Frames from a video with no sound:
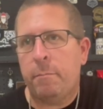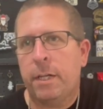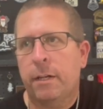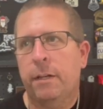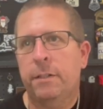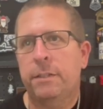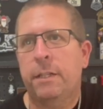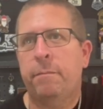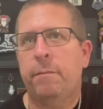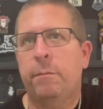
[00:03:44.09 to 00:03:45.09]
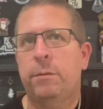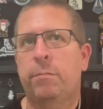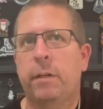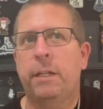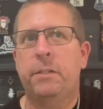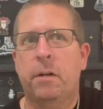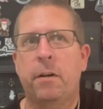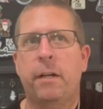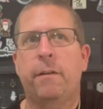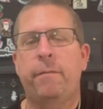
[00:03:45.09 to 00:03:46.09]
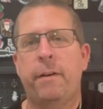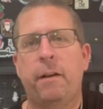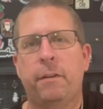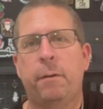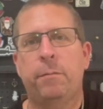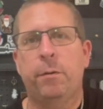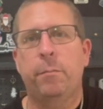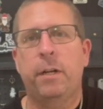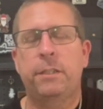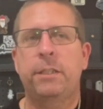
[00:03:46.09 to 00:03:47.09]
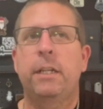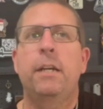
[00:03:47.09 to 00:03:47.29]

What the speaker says: because if it was really dirty or fouled up too much,